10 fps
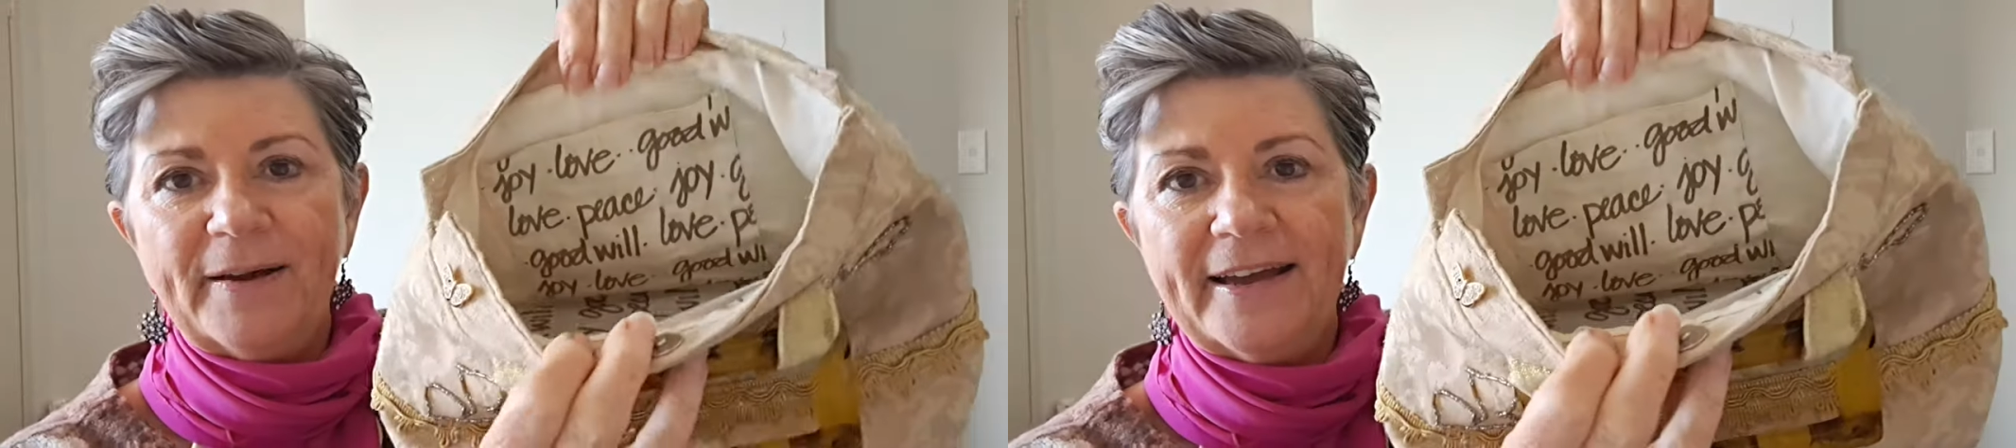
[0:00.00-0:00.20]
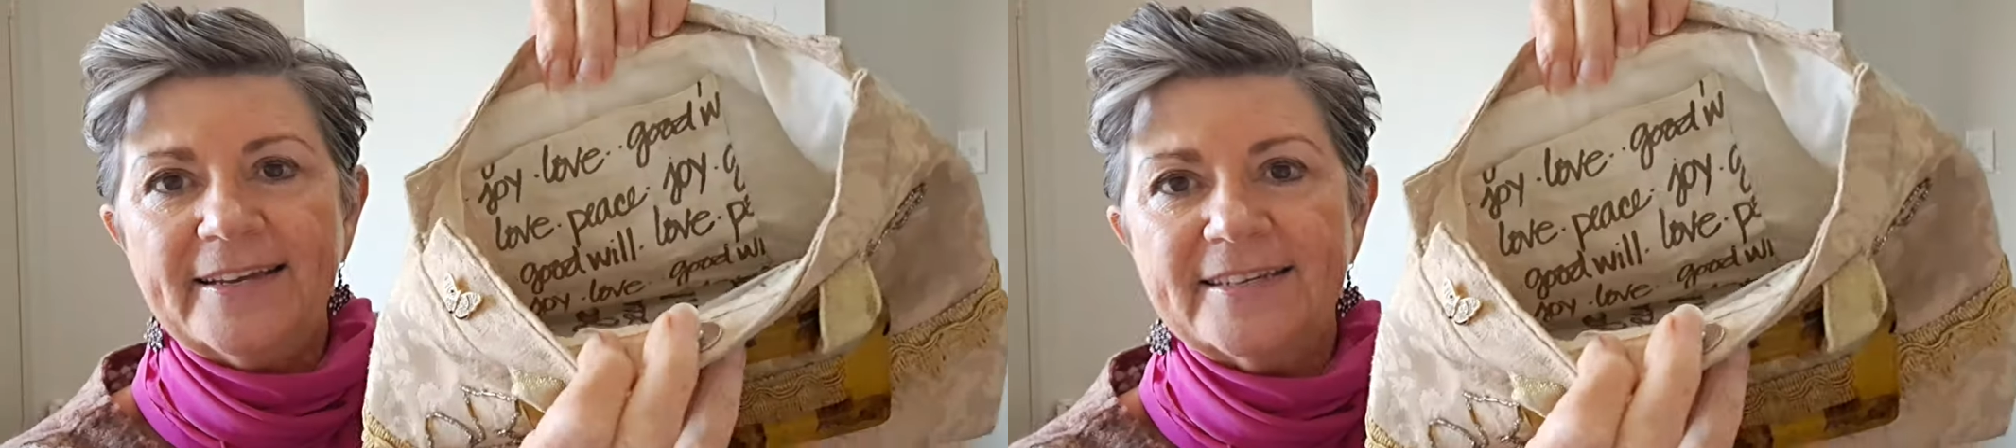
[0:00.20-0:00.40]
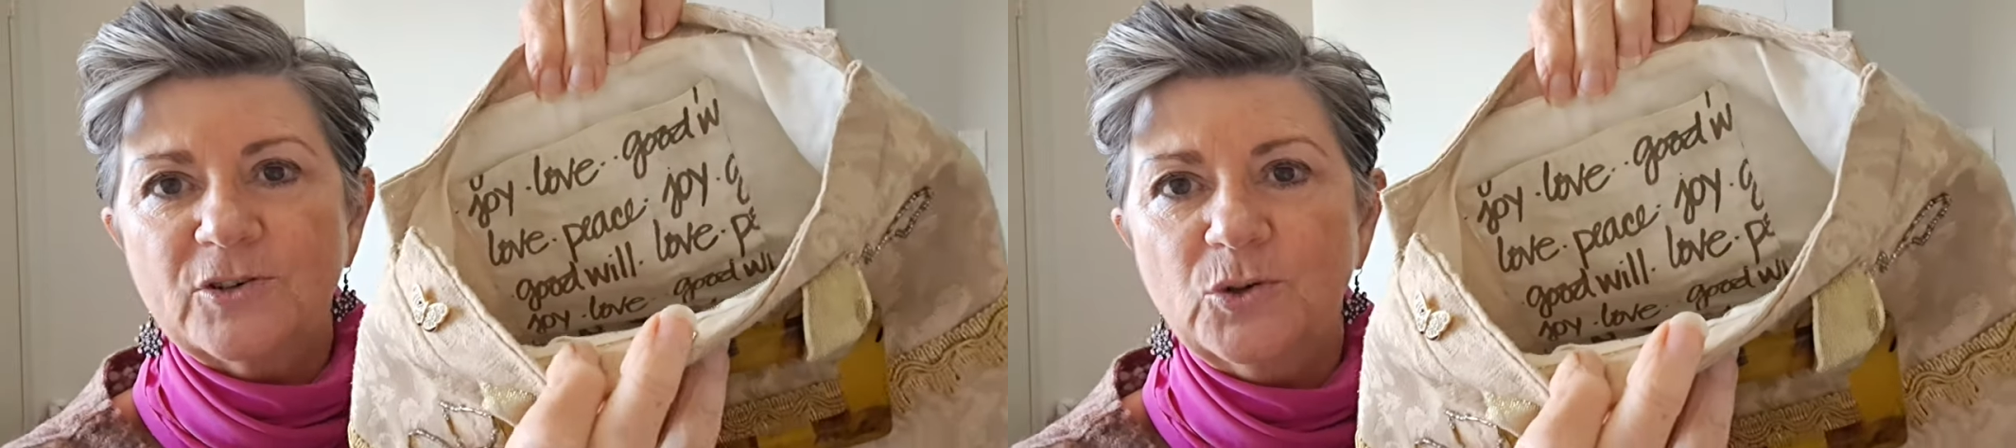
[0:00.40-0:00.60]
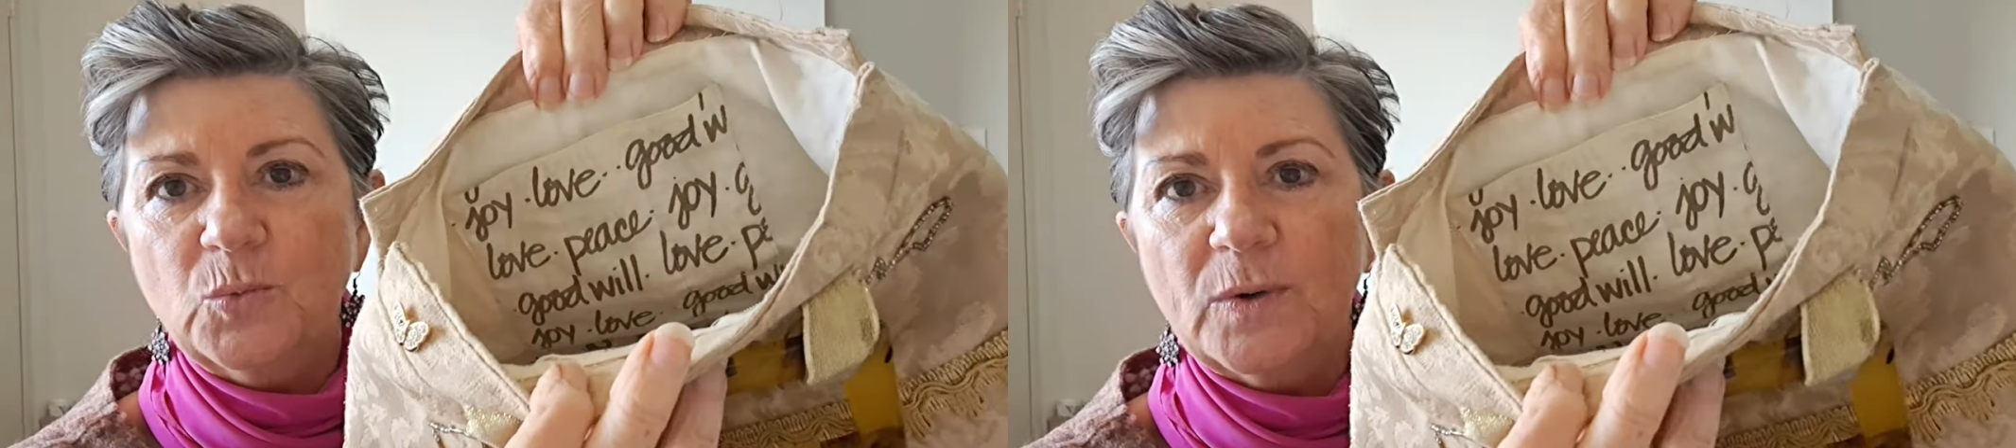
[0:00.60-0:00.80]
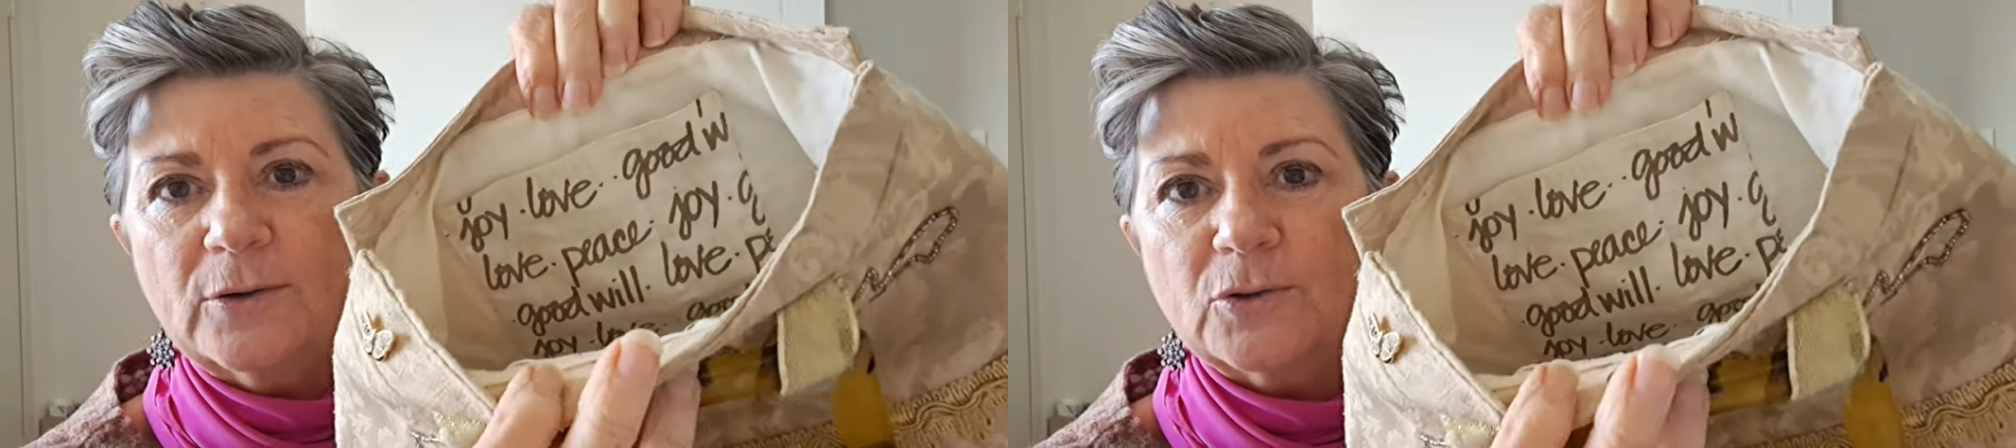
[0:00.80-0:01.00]
peace,
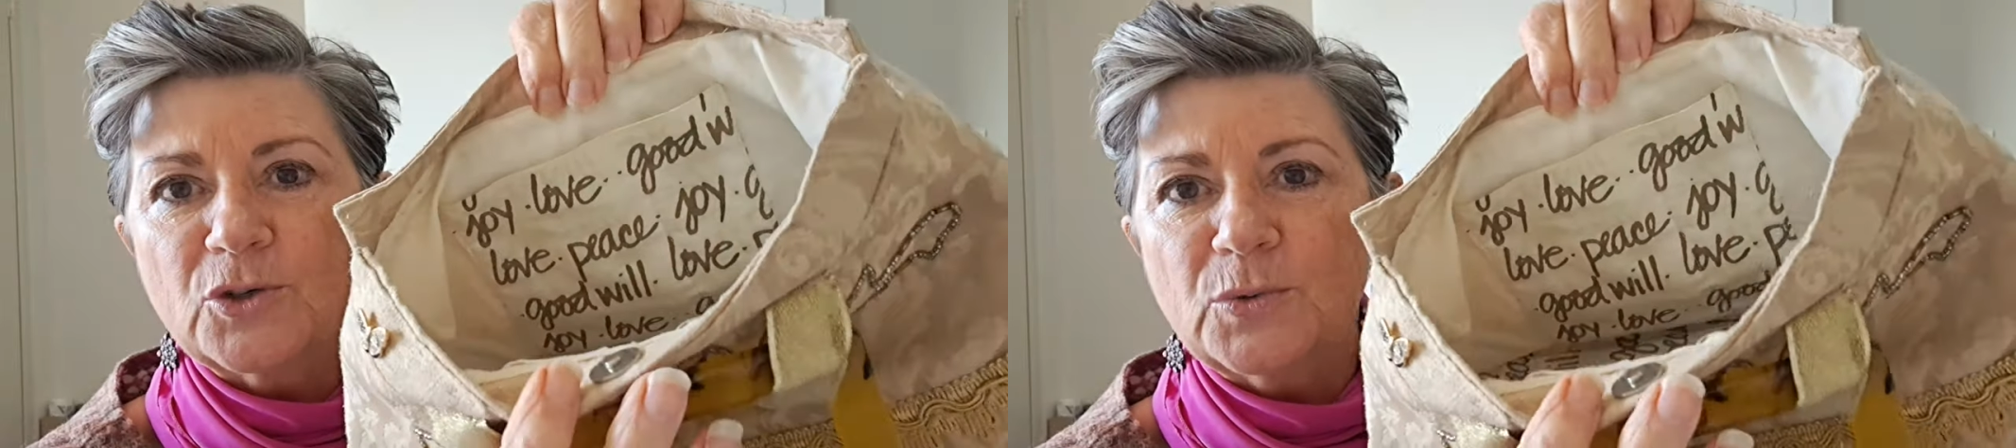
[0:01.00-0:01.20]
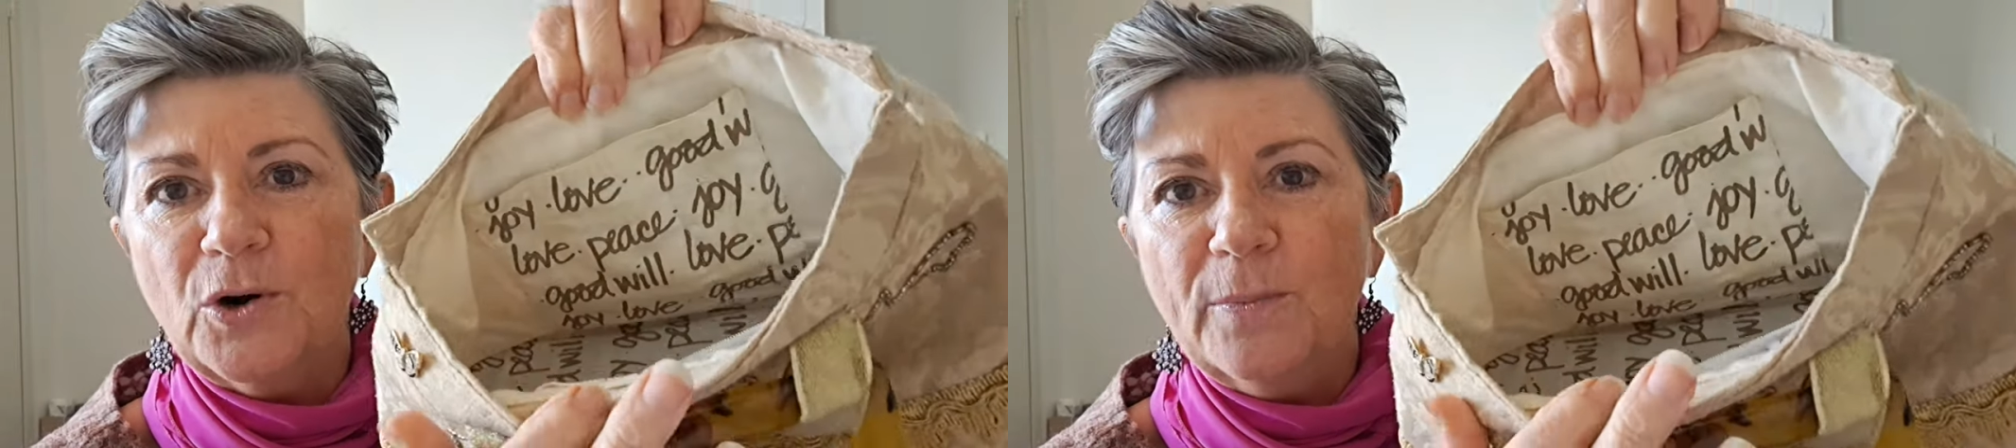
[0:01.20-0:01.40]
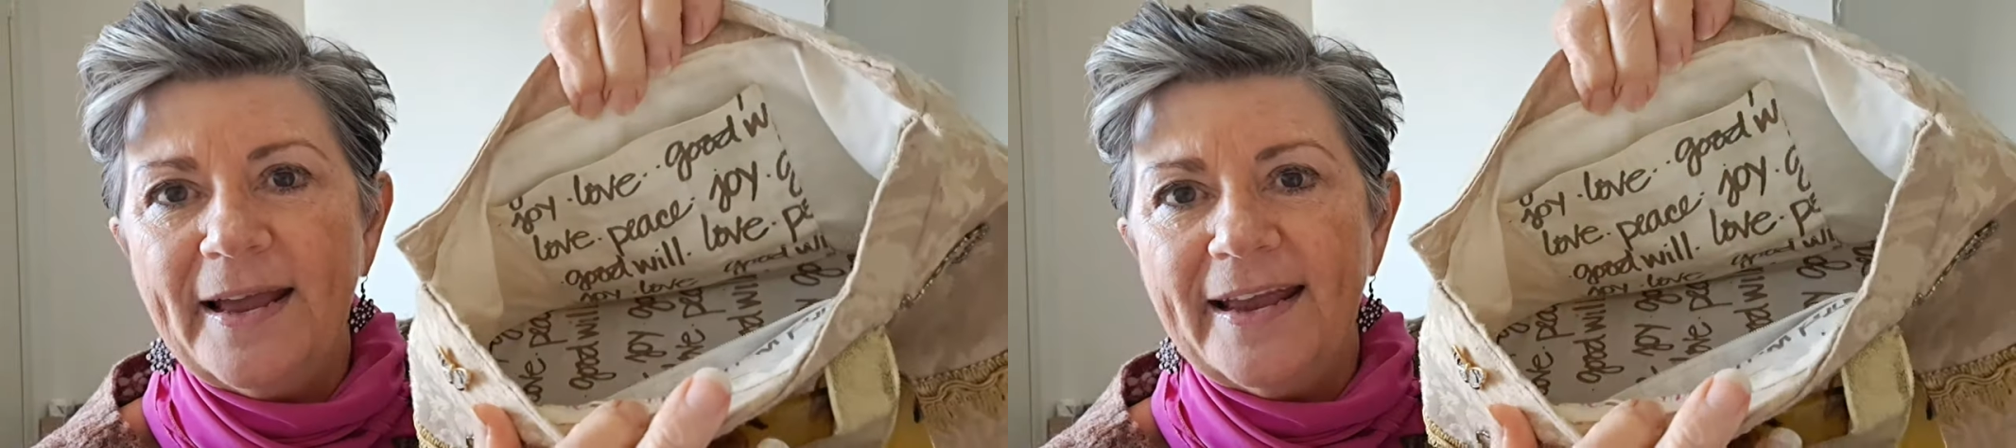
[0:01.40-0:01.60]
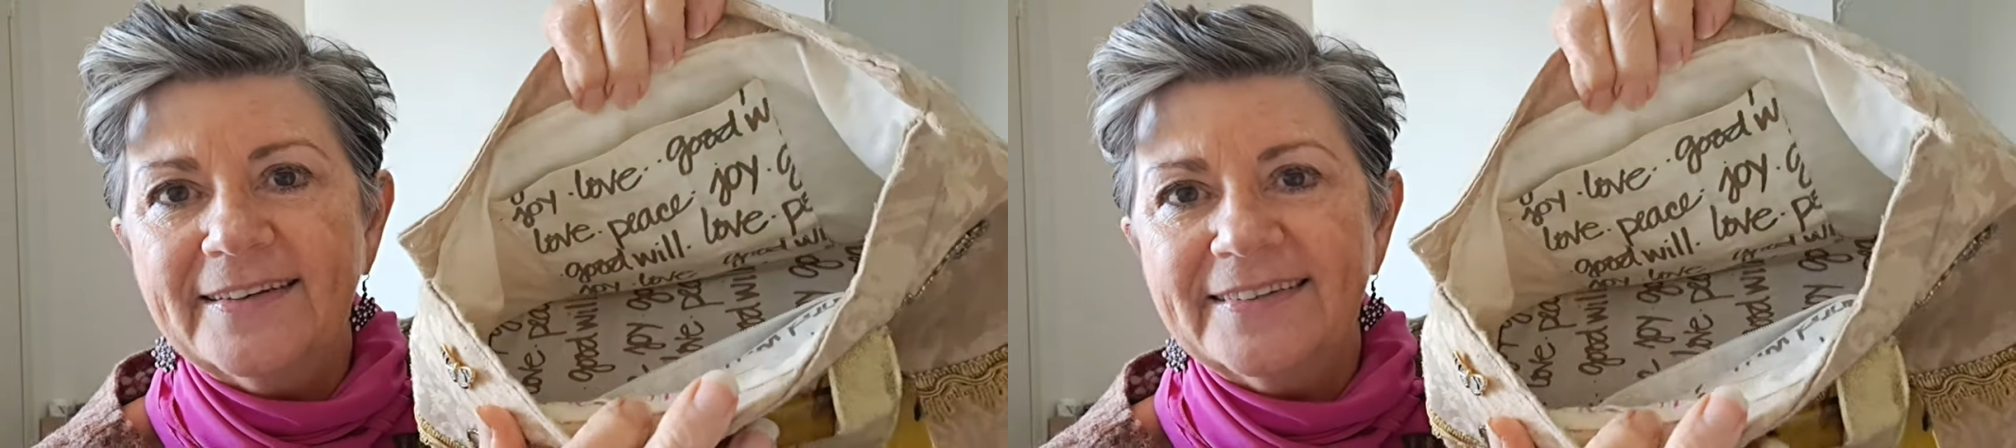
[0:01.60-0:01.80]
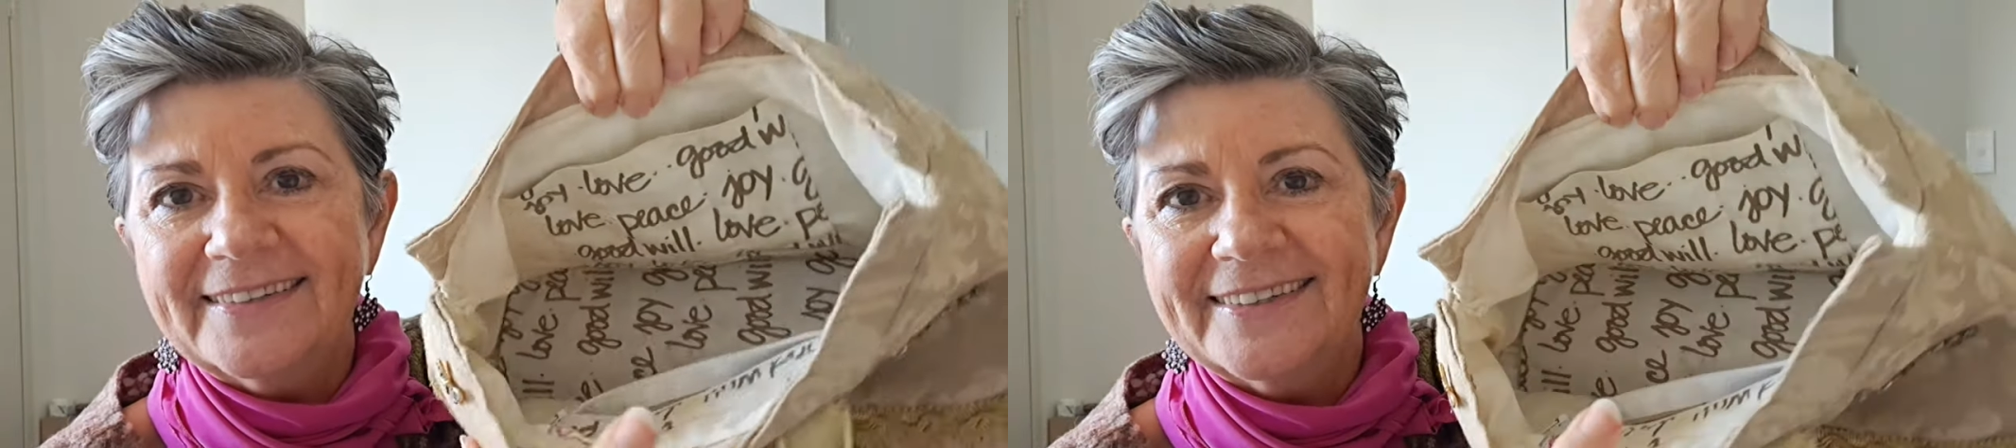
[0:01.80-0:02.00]
goodwill to all
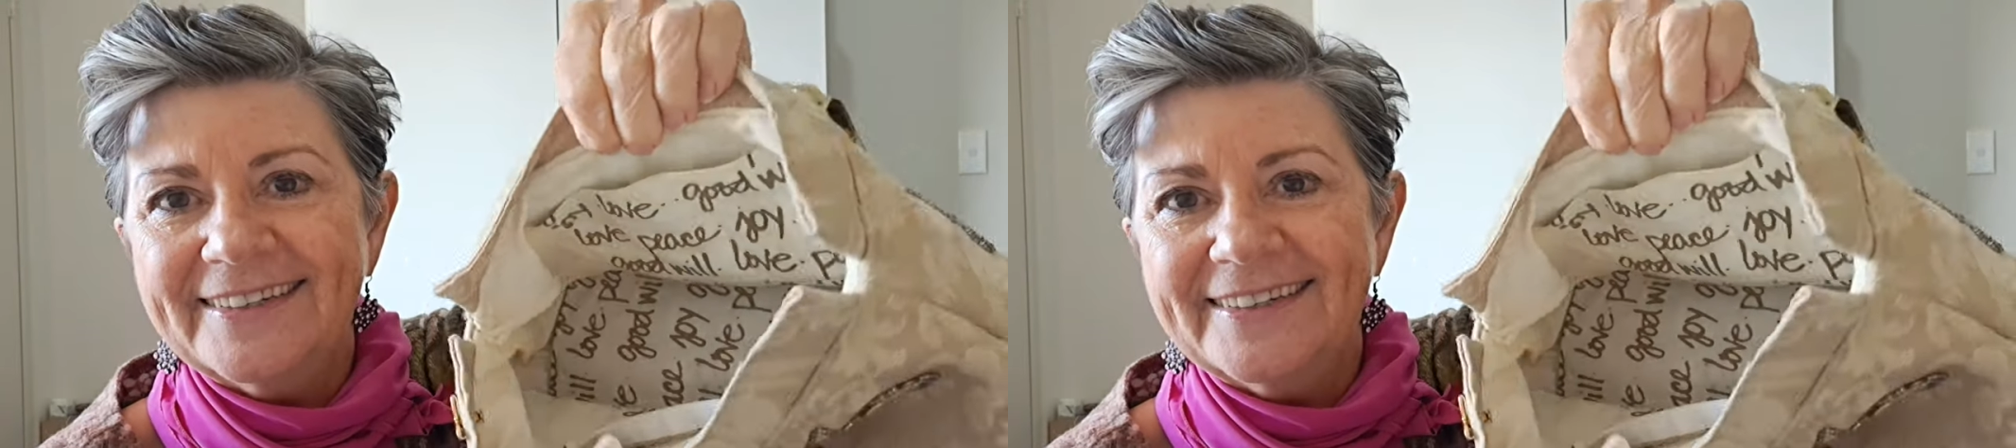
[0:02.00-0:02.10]
men.